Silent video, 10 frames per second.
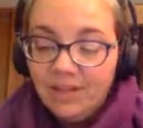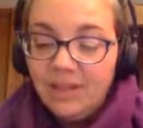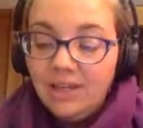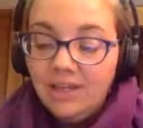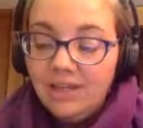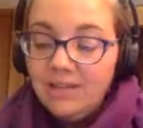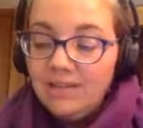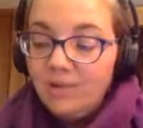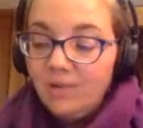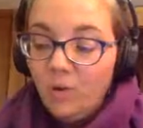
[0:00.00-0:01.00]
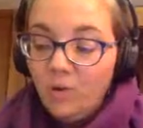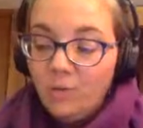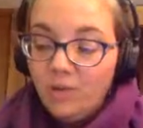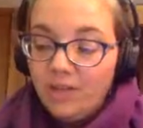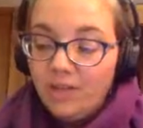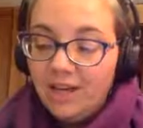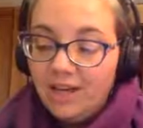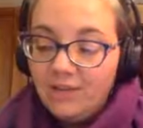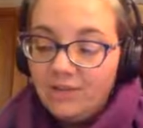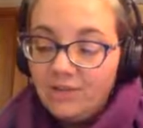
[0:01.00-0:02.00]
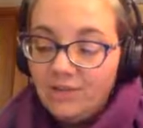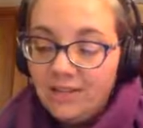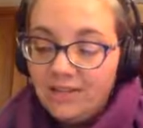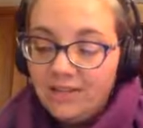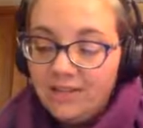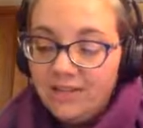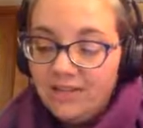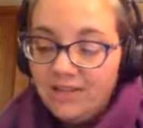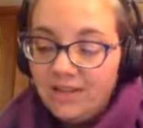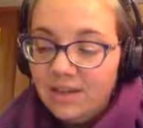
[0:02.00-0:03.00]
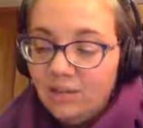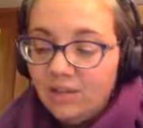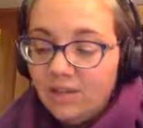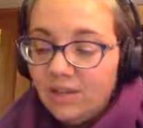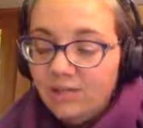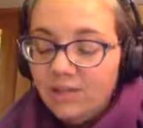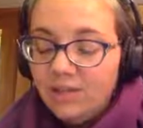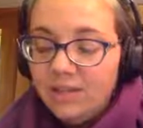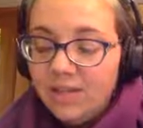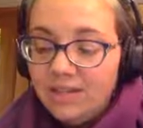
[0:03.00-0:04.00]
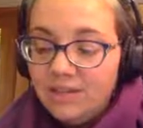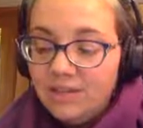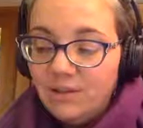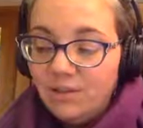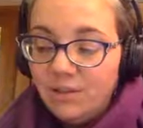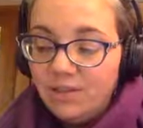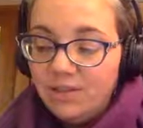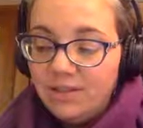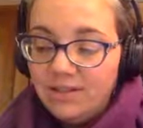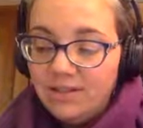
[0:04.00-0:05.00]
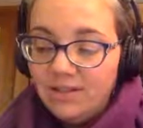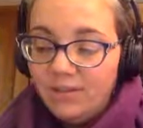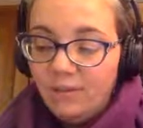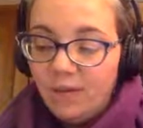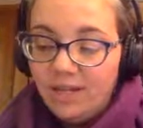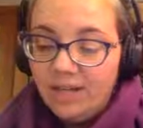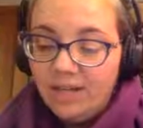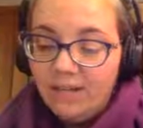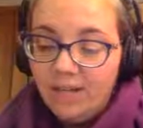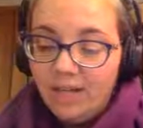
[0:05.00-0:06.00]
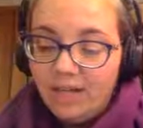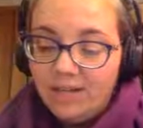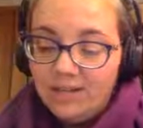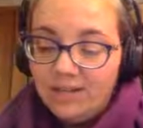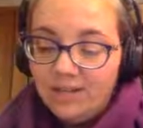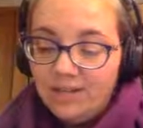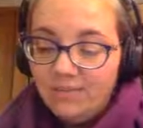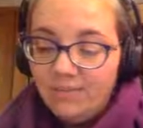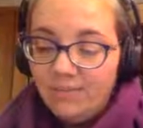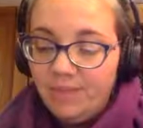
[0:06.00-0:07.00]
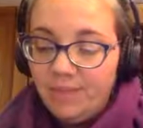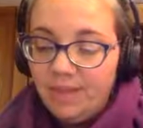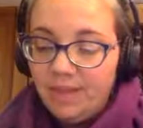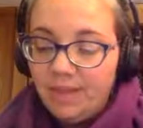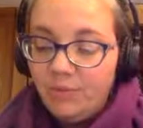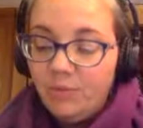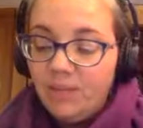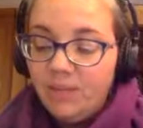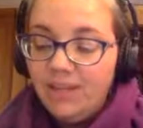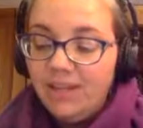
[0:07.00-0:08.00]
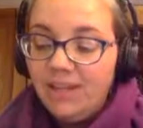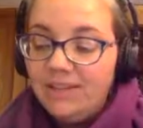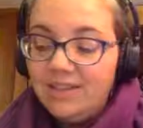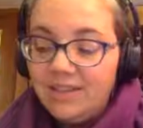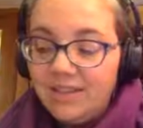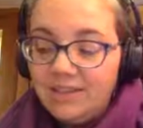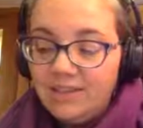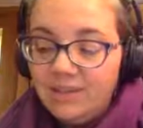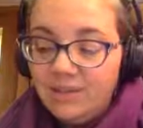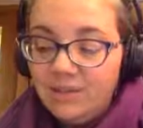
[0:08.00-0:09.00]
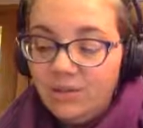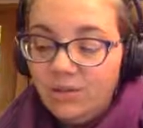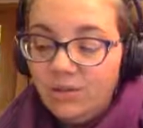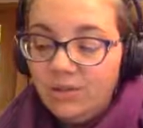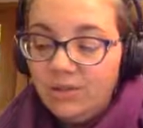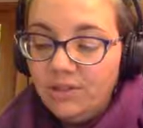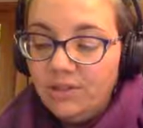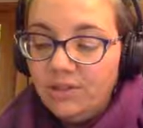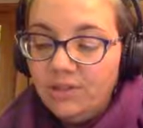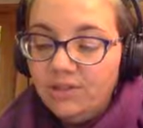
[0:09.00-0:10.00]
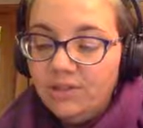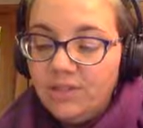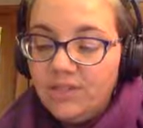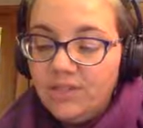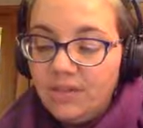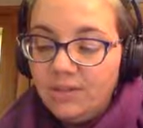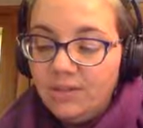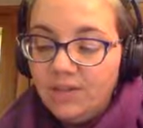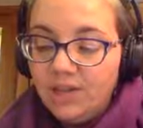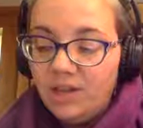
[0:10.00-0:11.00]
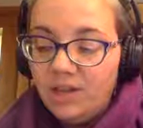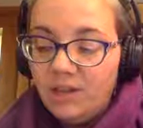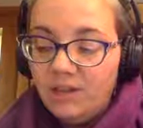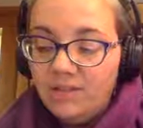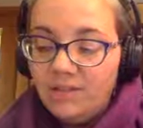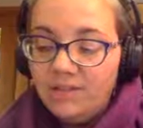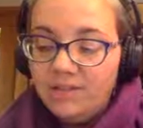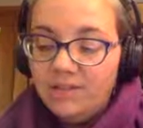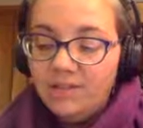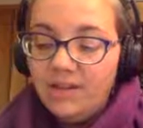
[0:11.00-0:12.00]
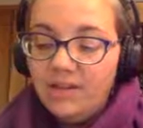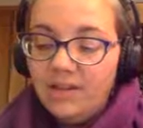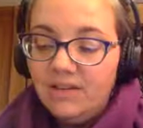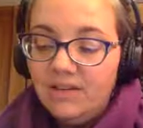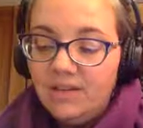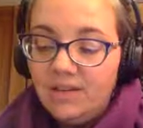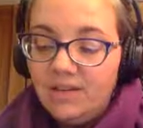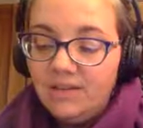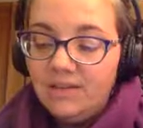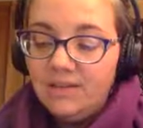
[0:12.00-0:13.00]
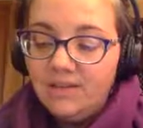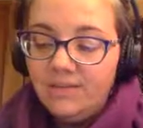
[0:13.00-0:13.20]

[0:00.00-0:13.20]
In these 4 breathing exercises, we can realize the oneness of body and mind. Breathing is an excellent tool for establishing calmness and evenness.